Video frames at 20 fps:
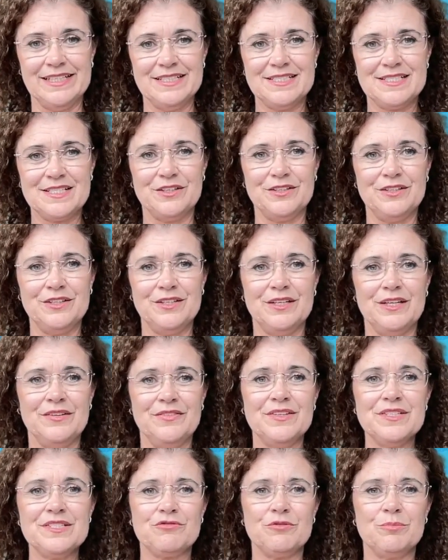So,
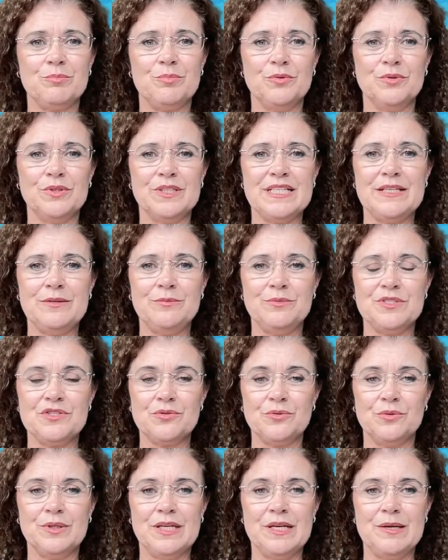this report here was
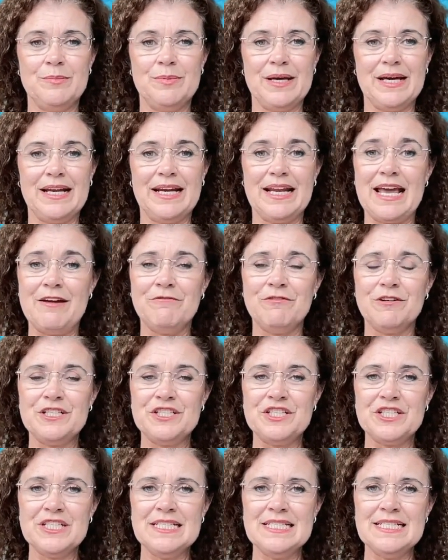talking about
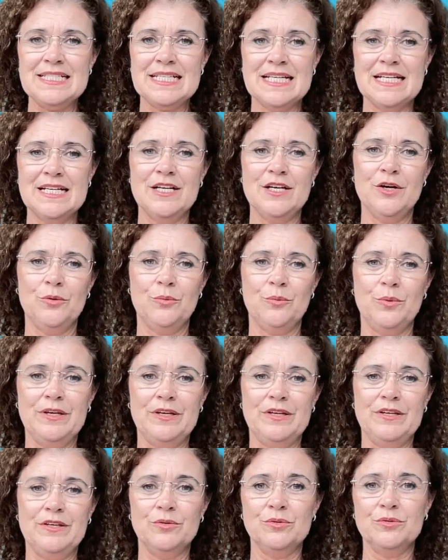averages.
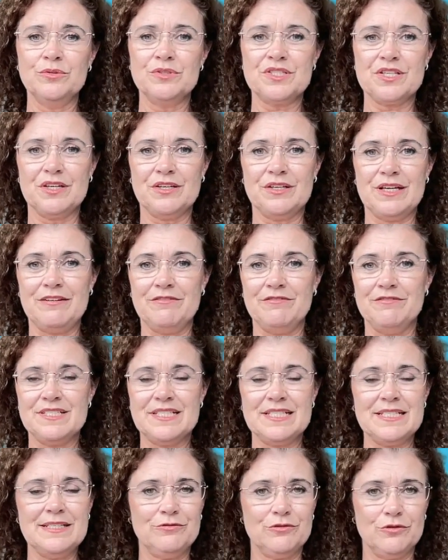We also have
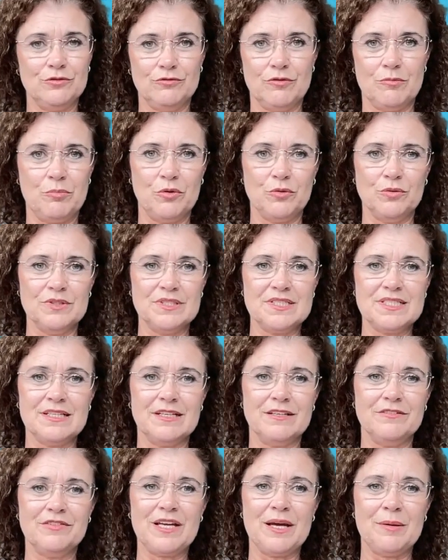several reports that
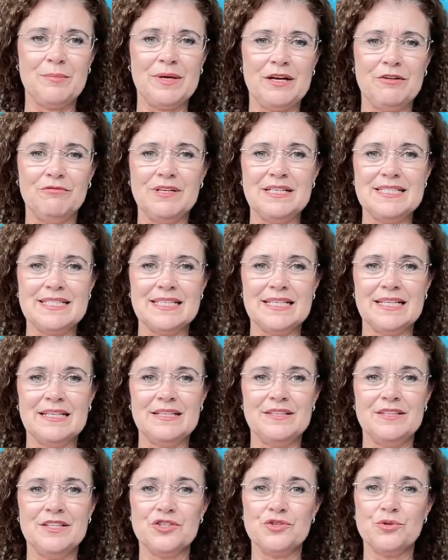have come out recently
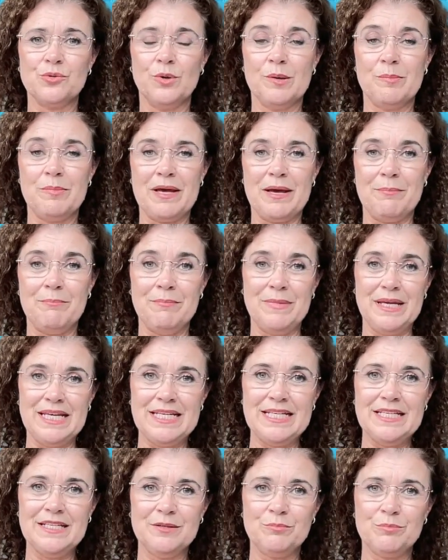that talk about
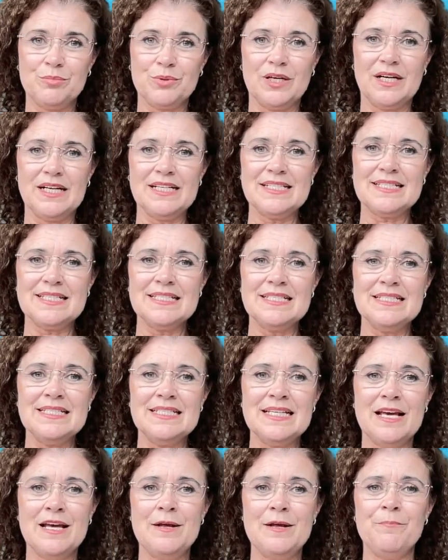median prices.
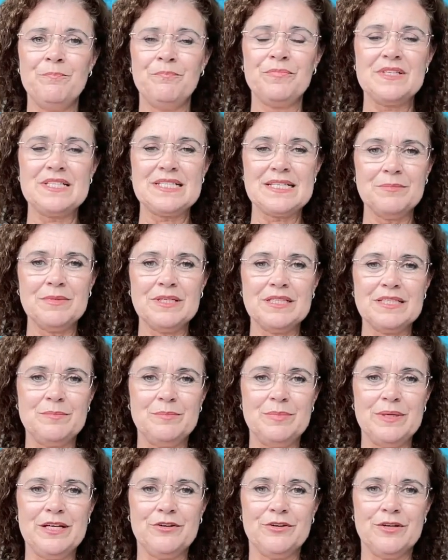Something to
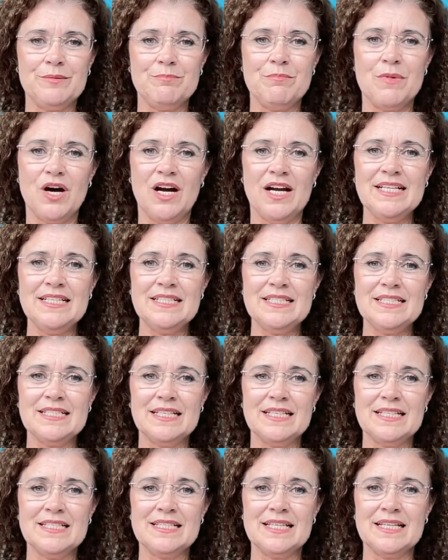bear in mind
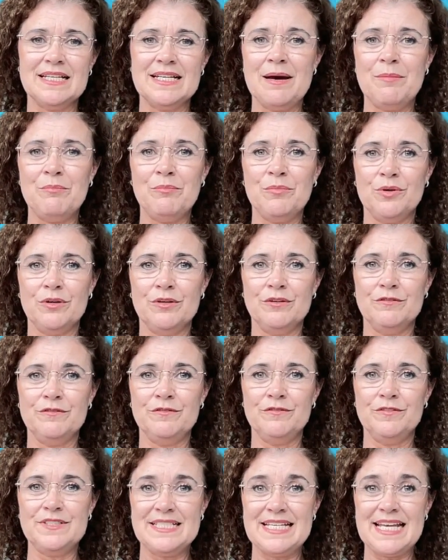is the number of
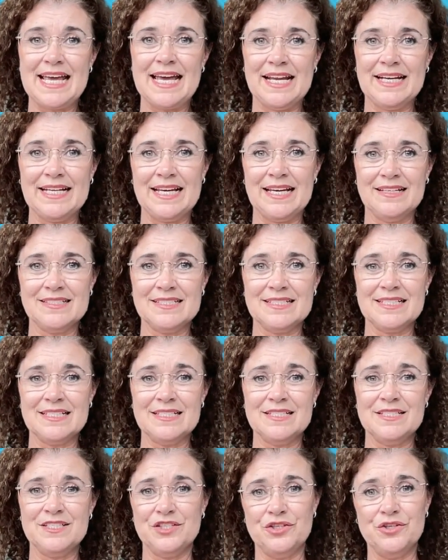
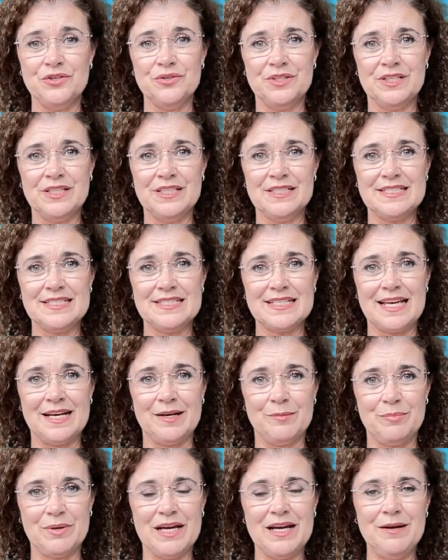townhouses, units, and
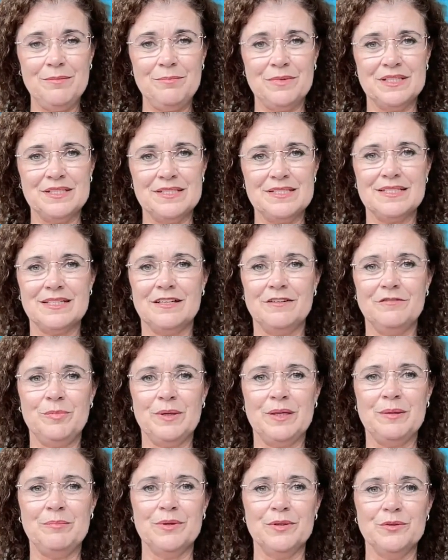apartments that have
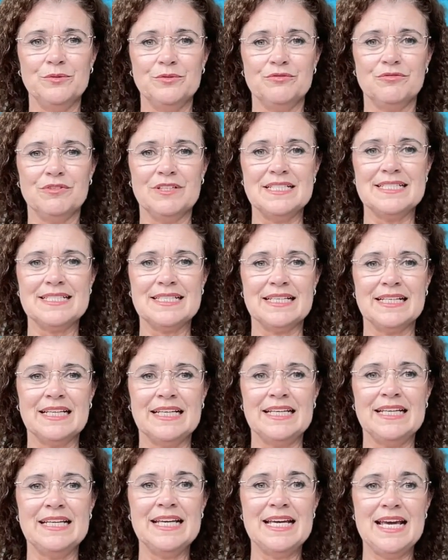been built
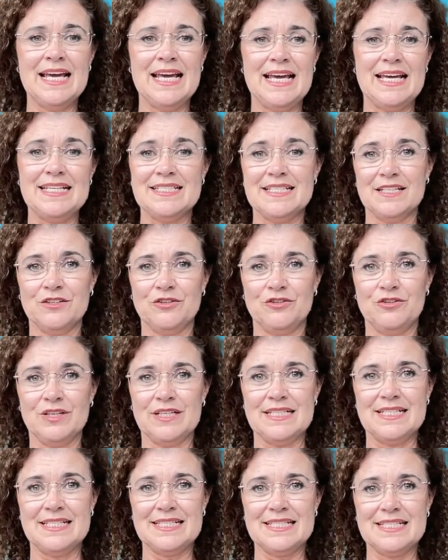recently has
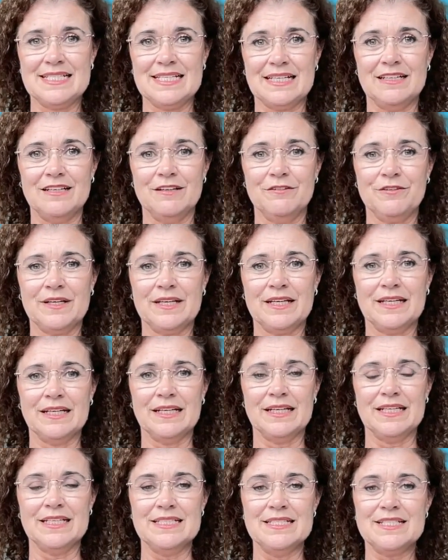increased
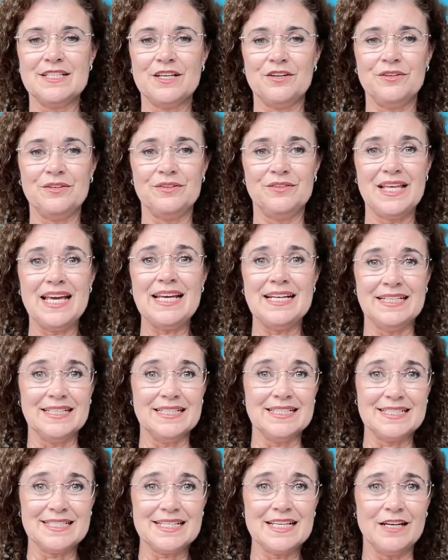significantly. So, that in
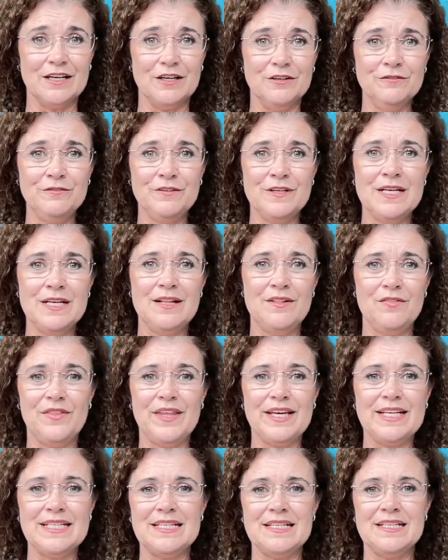itself,
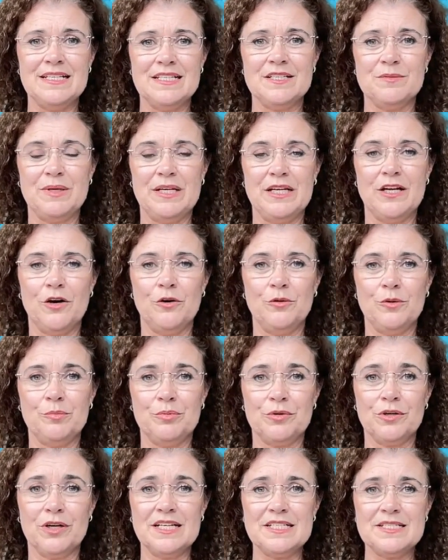they tend to be lower
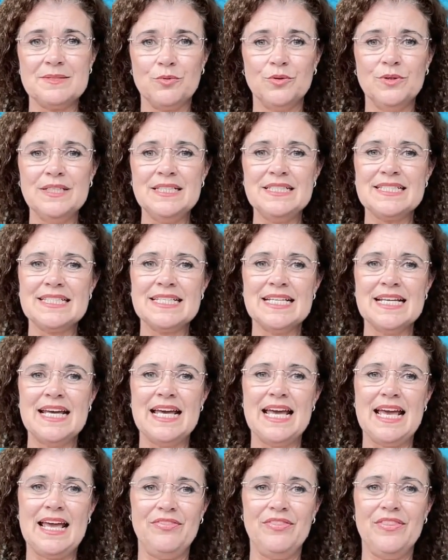price points,
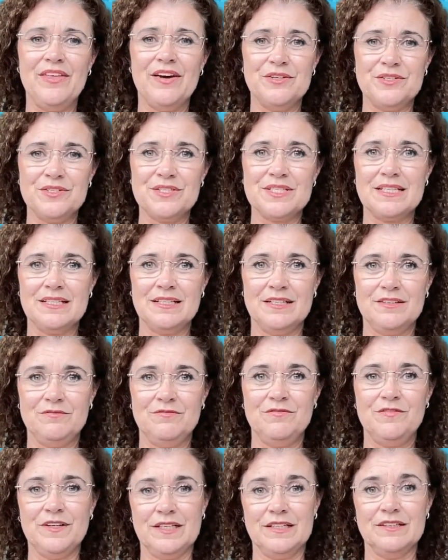and those
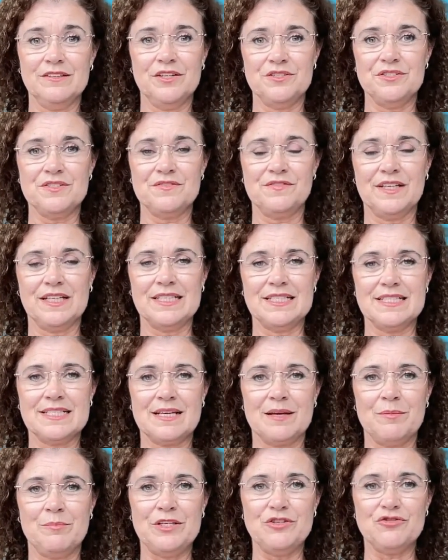figures
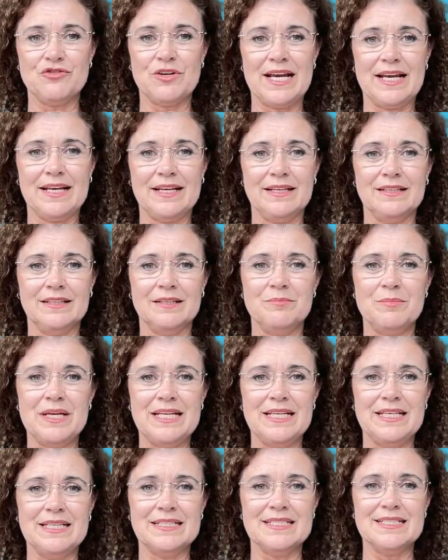can be dragging the
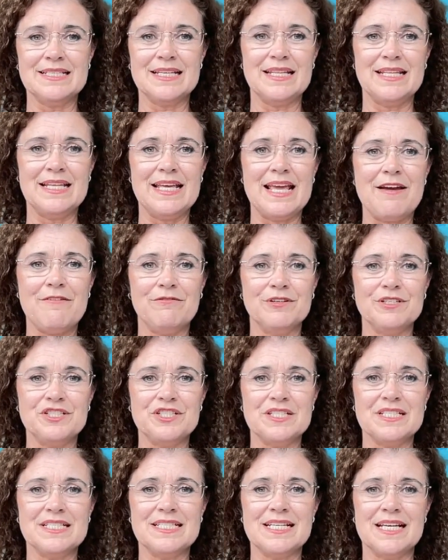medians and the
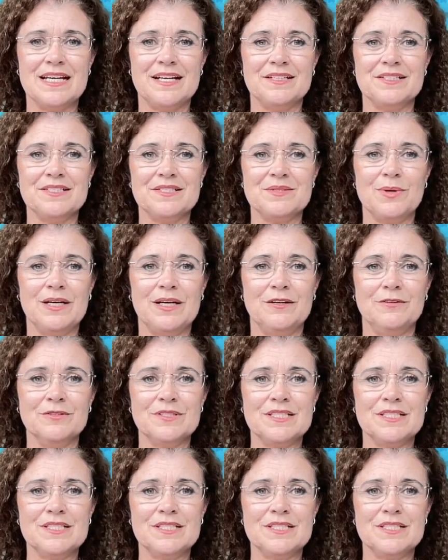averages down as well.